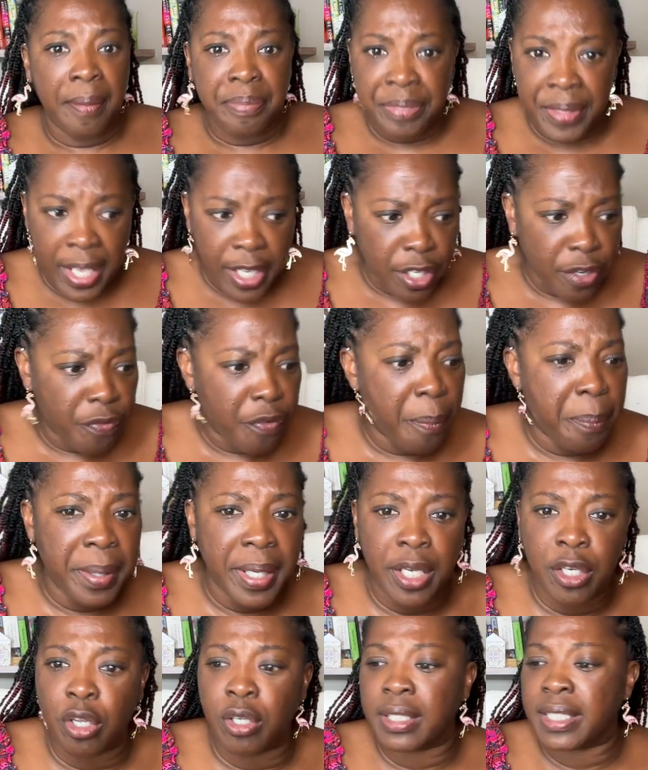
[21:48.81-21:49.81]
Thank you for
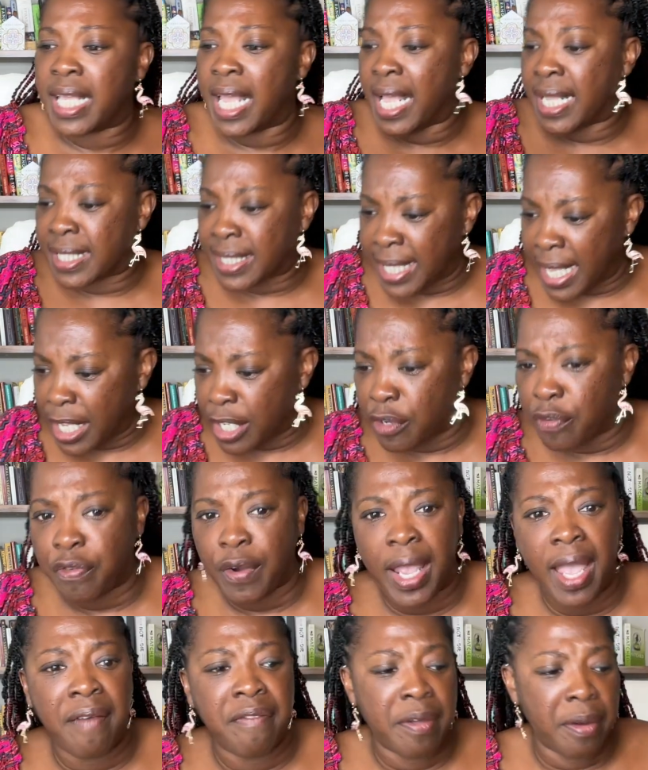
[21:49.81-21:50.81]
being on task. Thank you
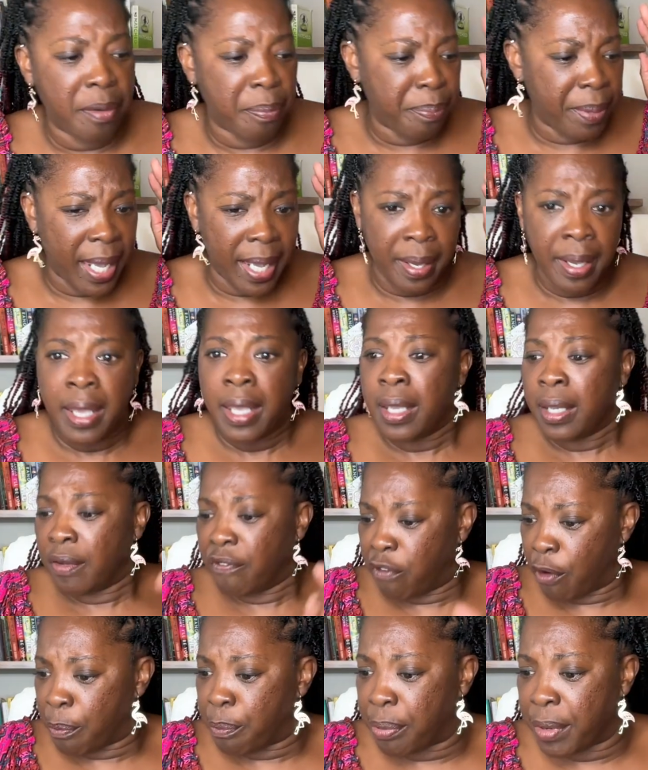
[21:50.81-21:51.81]
for
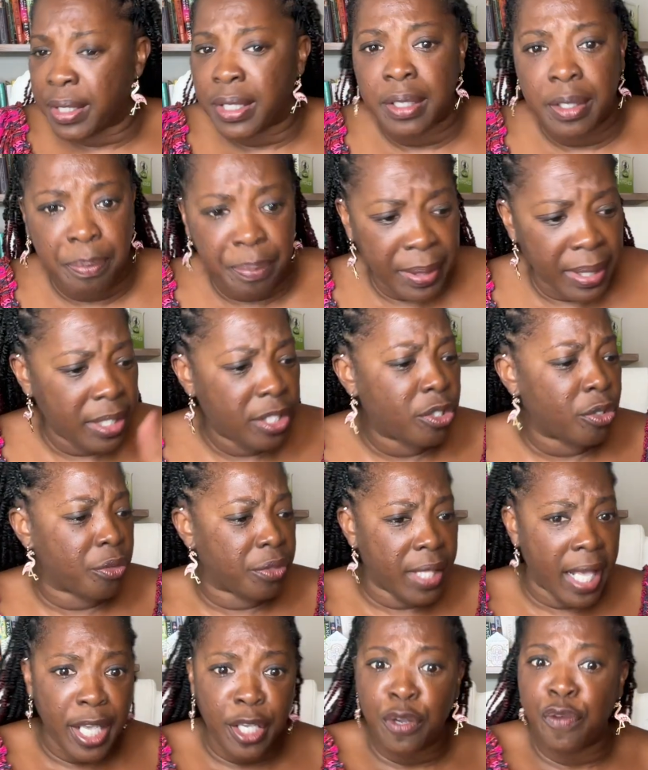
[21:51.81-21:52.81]
for bringing a pencil.
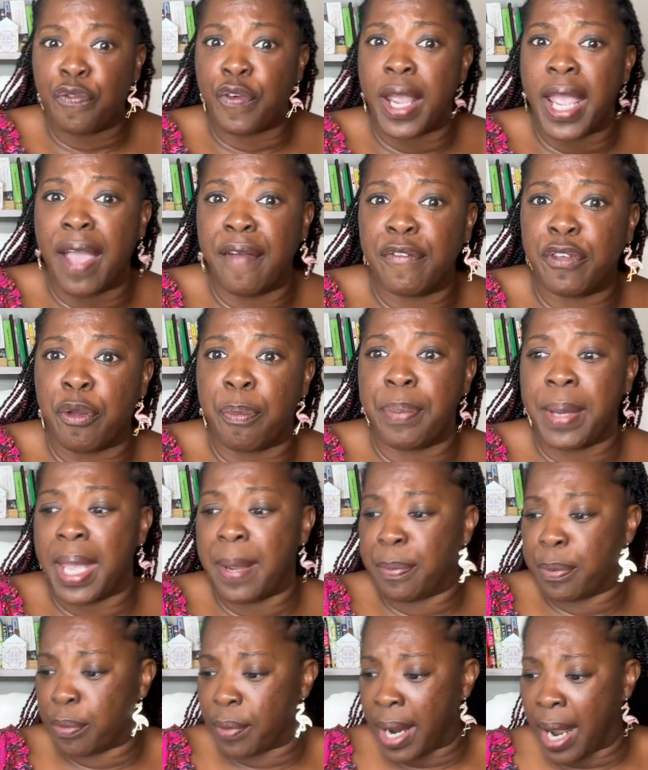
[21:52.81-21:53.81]
Thank you for having your
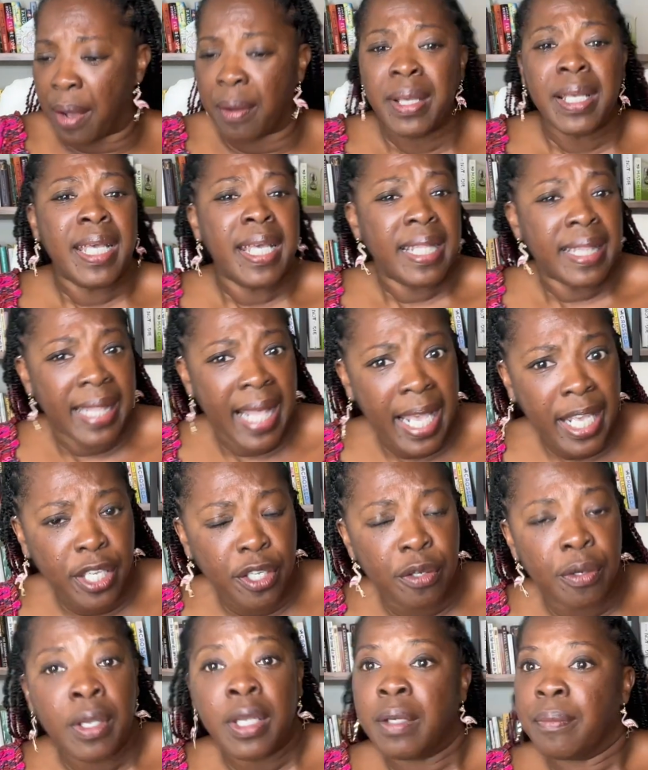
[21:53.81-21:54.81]
paper out. Thank
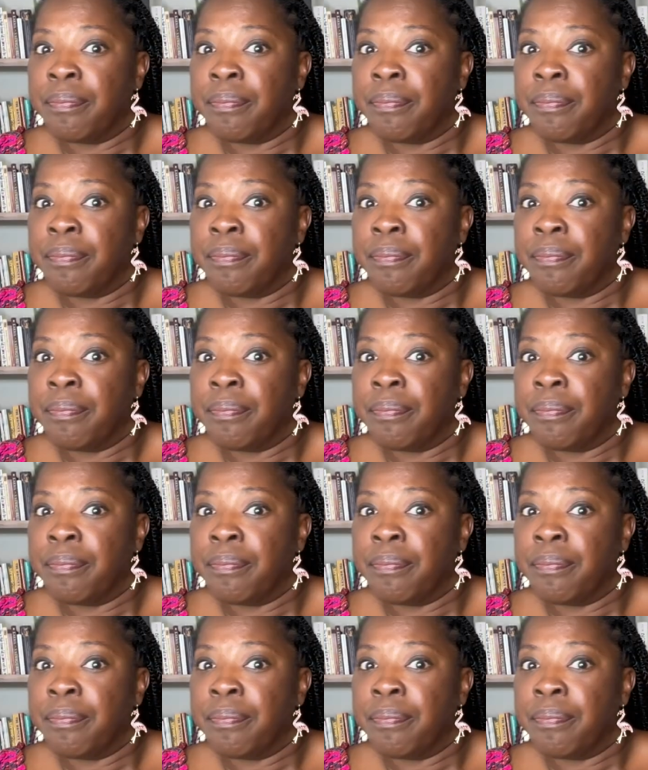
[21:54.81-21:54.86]
you.